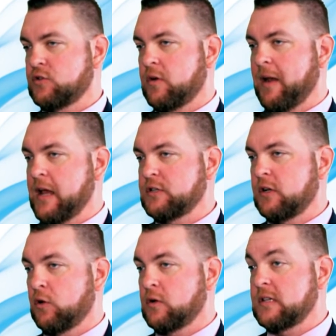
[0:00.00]

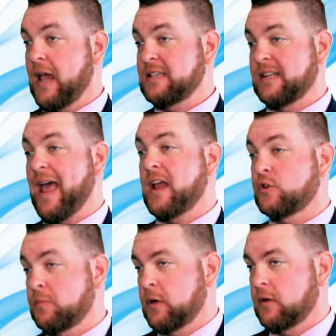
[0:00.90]
discrimination laws as an
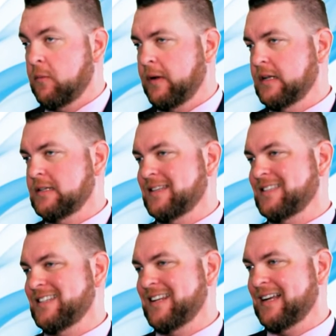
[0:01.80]
attribute that we need to
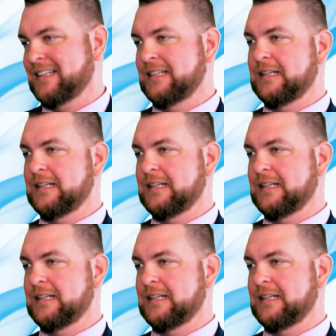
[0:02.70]
consider.